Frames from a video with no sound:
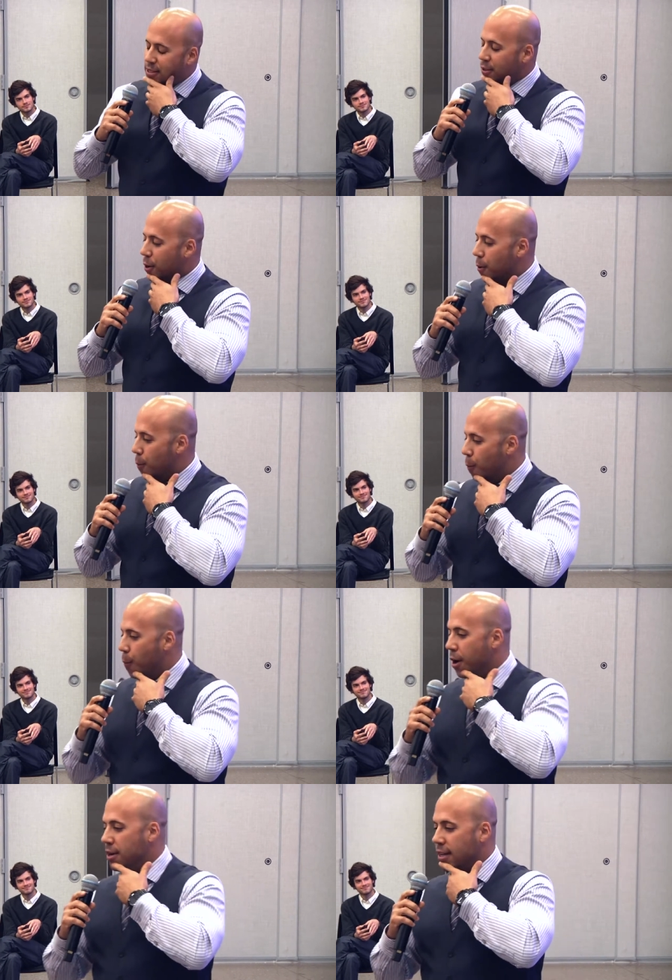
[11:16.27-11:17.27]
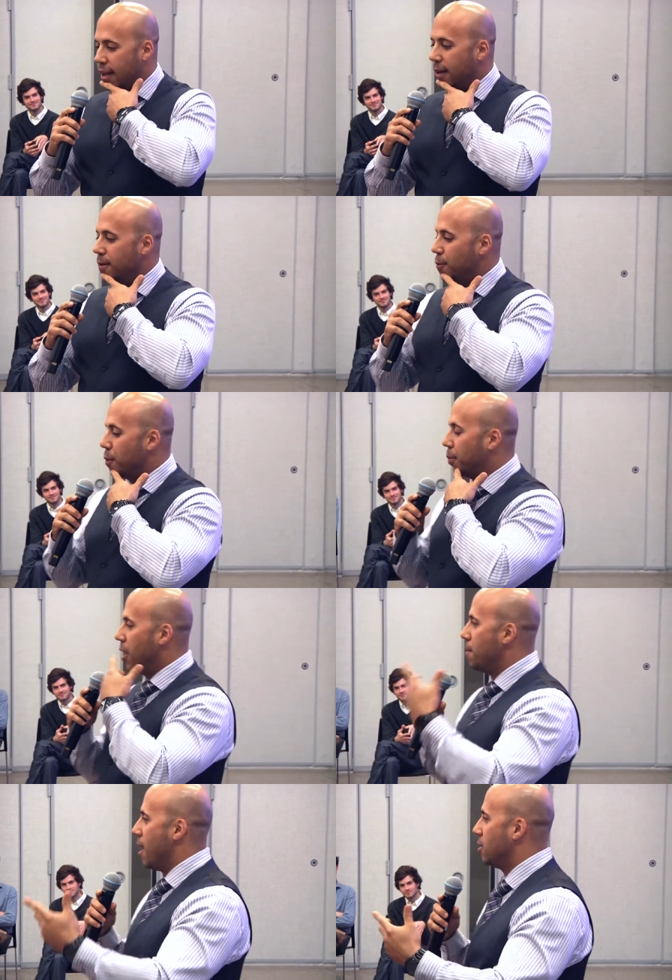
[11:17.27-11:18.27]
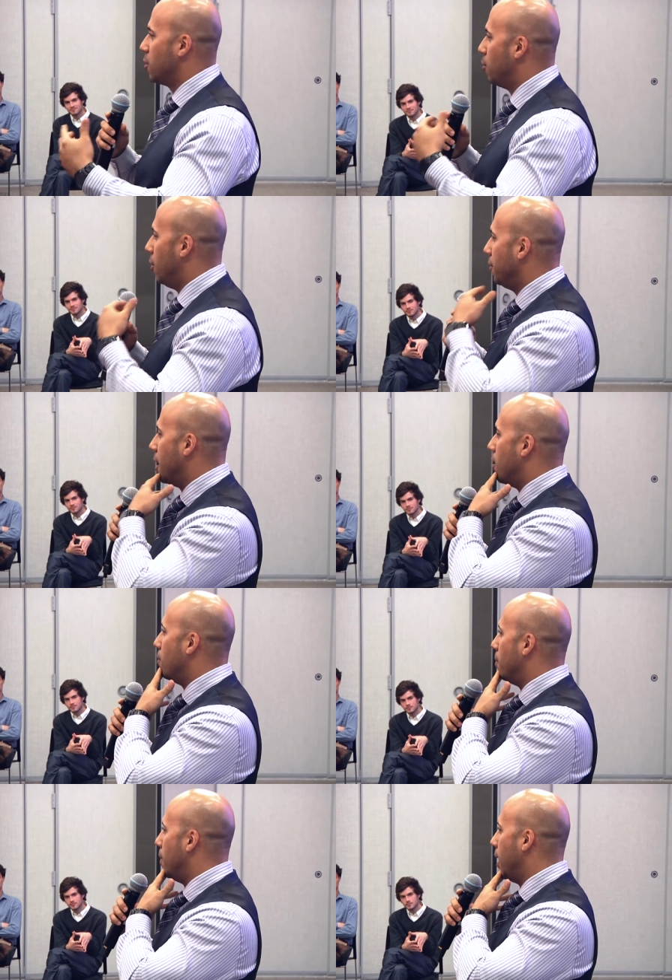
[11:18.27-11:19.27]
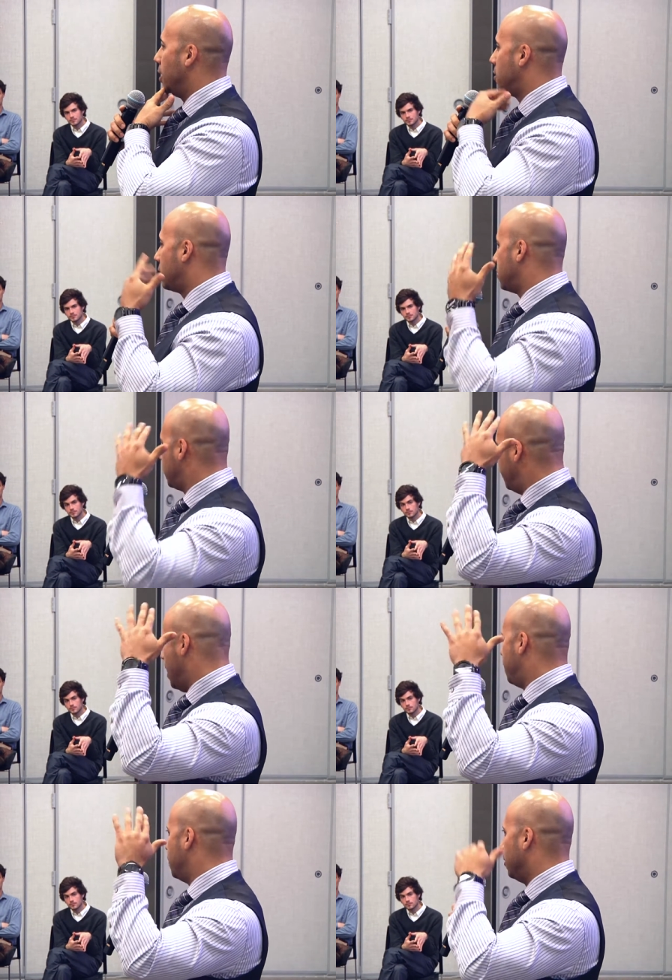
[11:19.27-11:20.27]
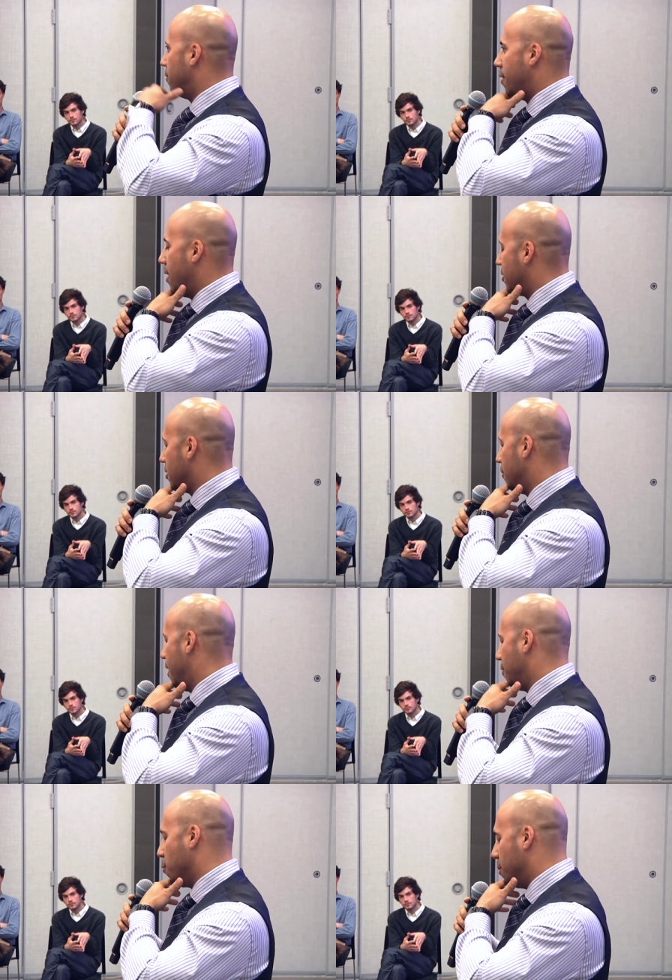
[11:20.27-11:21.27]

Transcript: So one day we were playing basketball. Now my five foot five self had no